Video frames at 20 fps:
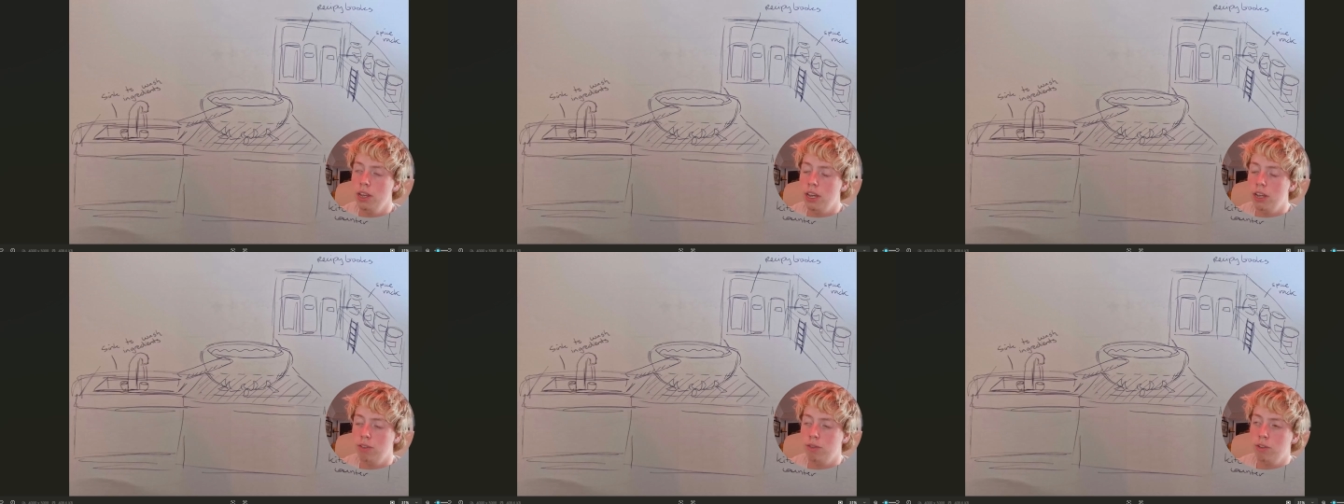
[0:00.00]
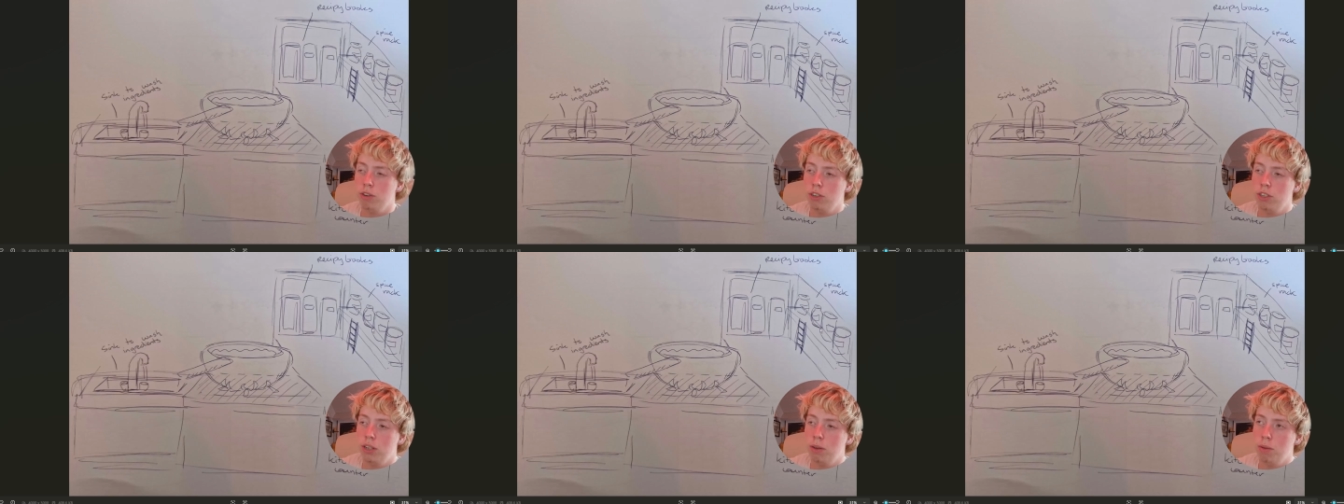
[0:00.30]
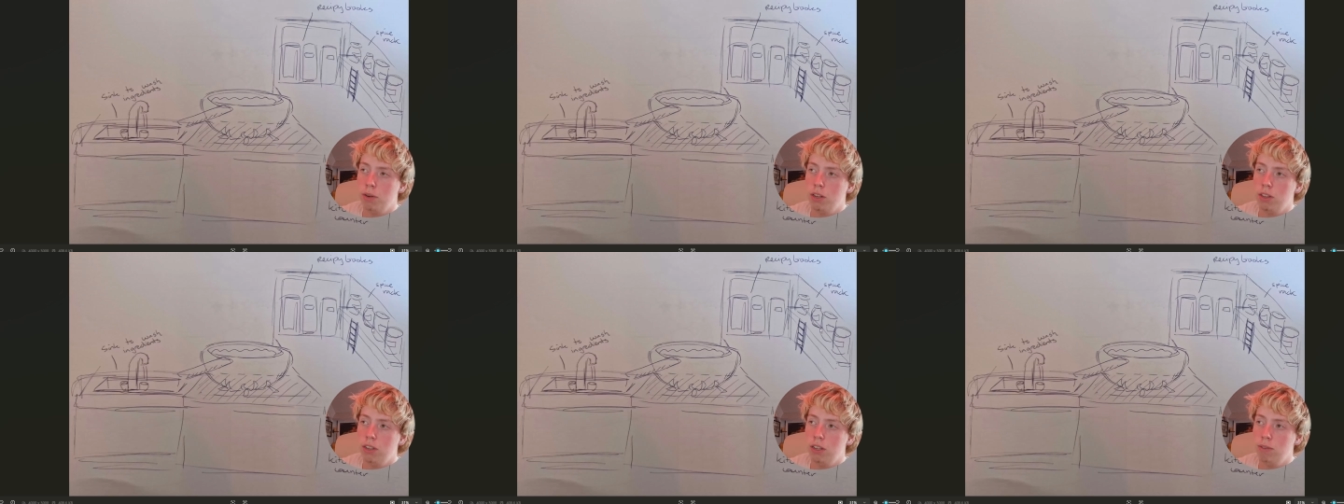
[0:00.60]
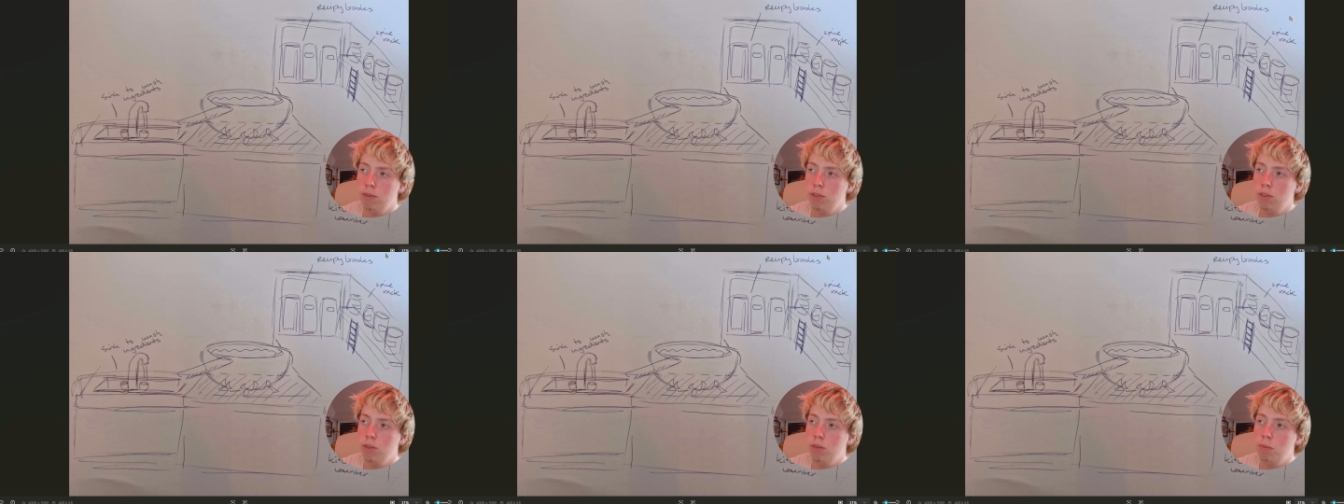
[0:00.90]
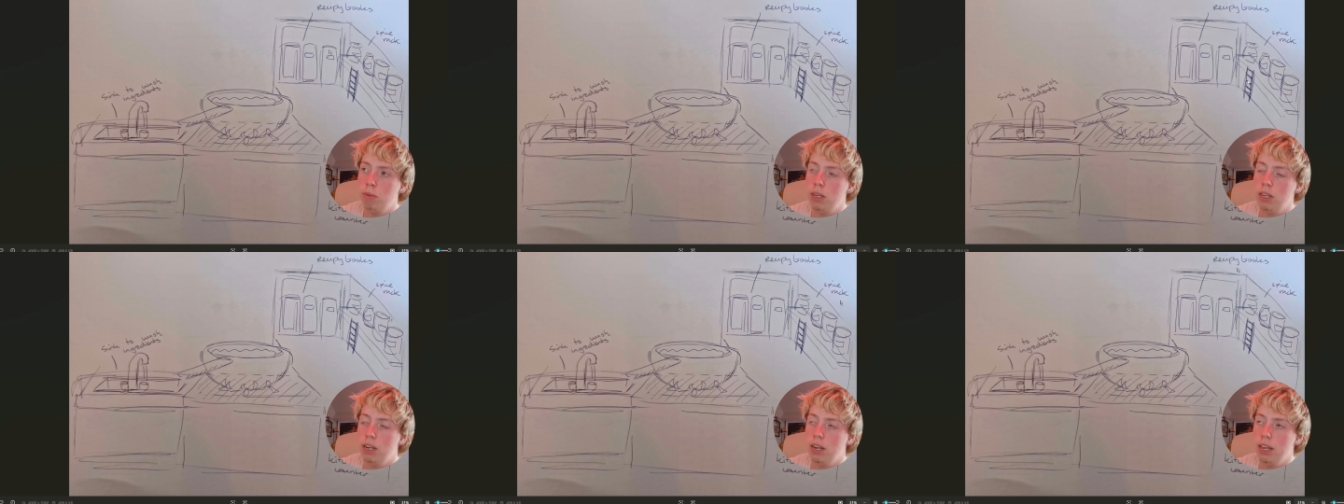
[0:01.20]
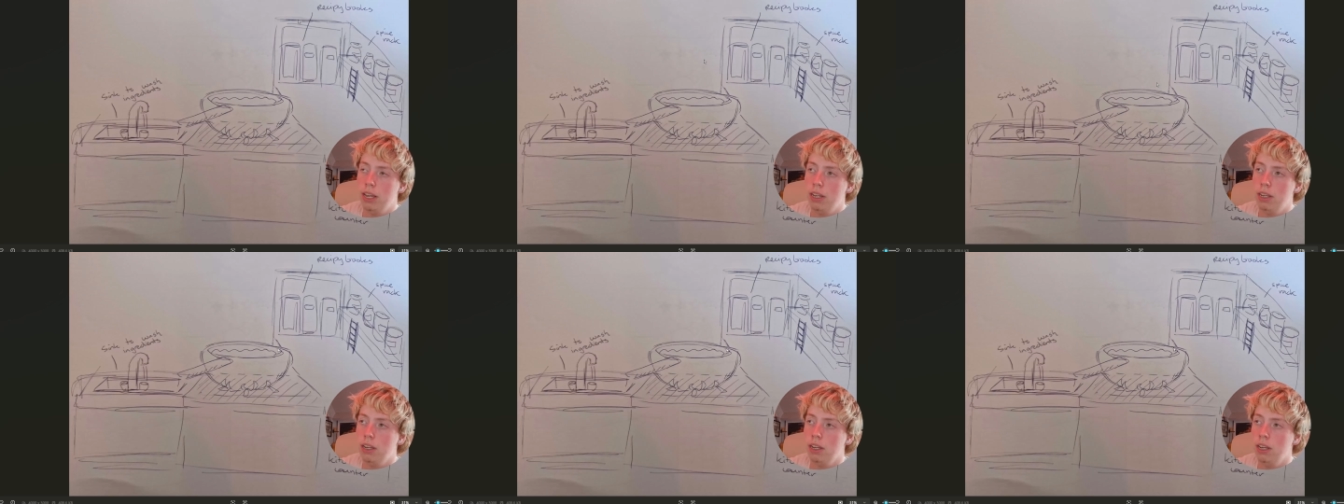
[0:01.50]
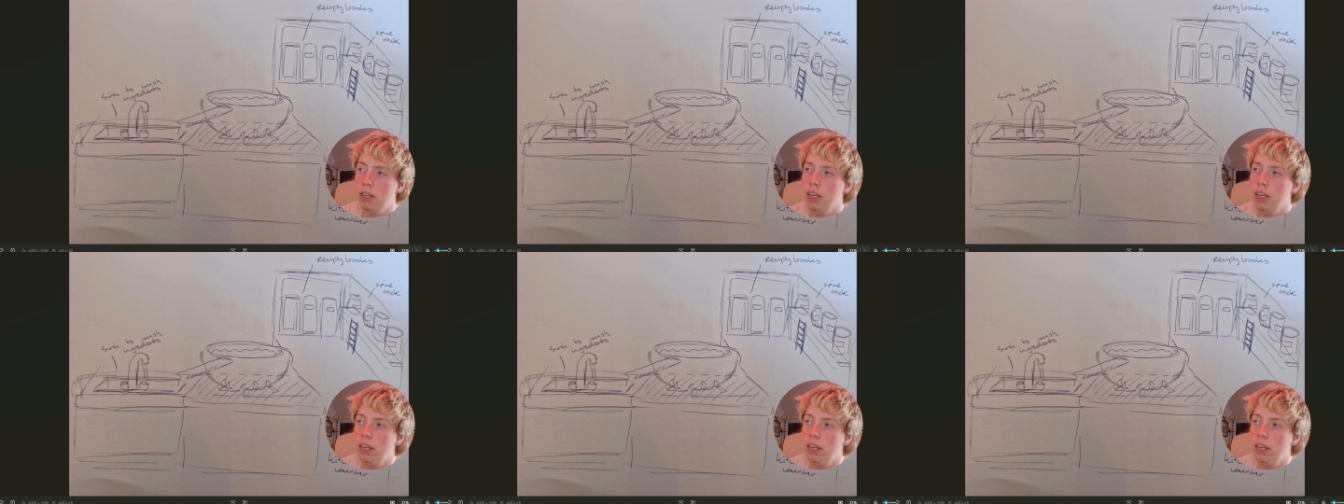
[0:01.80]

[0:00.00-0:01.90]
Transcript: At first I wanted it to be like